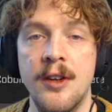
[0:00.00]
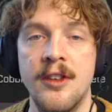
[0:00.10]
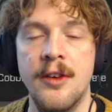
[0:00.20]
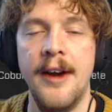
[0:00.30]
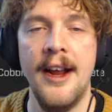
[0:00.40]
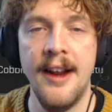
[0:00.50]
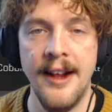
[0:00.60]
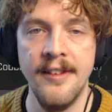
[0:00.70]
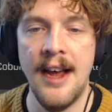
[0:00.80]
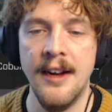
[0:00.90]
created an
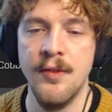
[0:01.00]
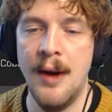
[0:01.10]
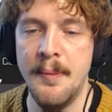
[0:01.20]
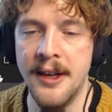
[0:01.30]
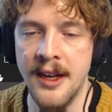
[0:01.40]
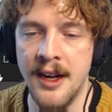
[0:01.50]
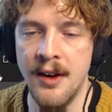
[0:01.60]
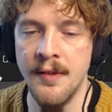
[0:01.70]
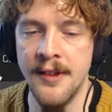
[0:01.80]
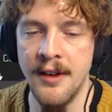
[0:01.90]
exact replica
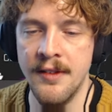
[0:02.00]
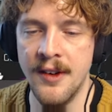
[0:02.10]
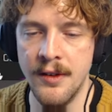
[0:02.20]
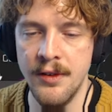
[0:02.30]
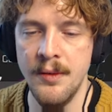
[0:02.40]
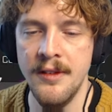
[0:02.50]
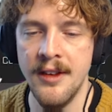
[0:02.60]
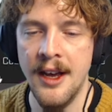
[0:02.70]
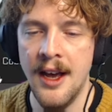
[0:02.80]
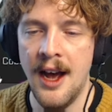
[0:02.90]
of those voxels.
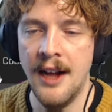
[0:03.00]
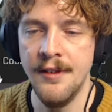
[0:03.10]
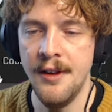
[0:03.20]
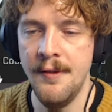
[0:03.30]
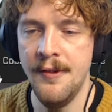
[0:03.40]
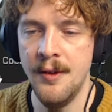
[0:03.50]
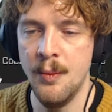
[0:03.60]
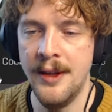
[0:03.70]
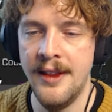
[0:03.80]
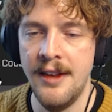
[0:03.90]
And so
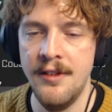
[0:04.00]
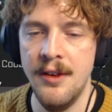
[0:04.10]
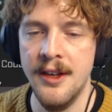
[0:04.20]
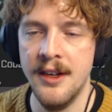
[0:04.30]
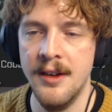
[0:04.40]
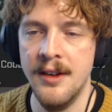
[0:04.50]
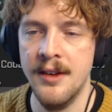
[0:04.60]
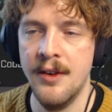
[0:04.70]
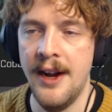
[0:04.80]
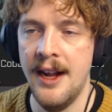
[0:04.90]
with this, you can
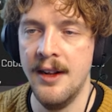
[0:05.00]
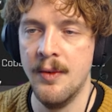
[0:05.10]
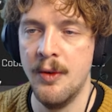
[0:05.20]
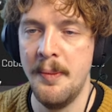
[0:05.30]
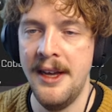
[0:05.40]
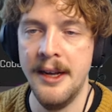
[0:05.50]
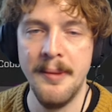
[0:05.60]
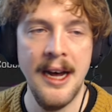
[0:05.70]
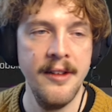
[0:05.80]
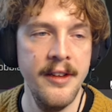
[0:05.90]
create repeating
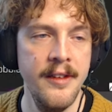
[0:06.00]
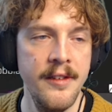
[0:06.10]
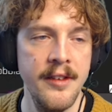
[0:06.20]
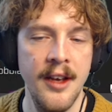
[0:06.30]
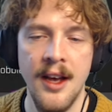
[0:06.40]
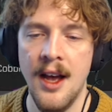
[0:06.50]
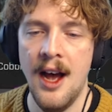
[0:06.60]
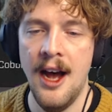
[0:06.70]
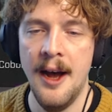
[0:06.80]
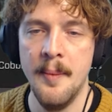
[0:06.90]
patterns.
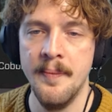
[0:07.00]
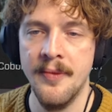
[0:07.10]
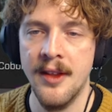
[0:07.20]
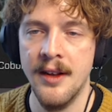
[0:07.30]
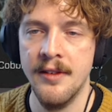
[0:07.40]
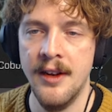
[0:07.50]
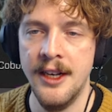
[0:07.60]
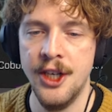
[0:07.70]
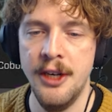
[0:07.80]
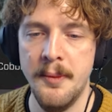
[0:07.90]
So
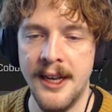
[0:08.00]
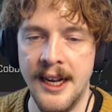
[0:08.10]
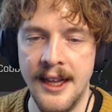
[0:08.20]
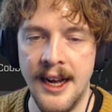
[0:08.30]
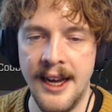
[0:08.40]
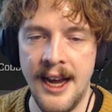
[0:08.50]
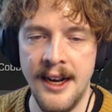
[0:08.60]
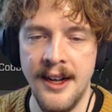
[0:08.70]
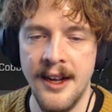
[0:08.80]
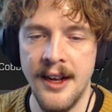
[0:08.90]
let's duplicate that again.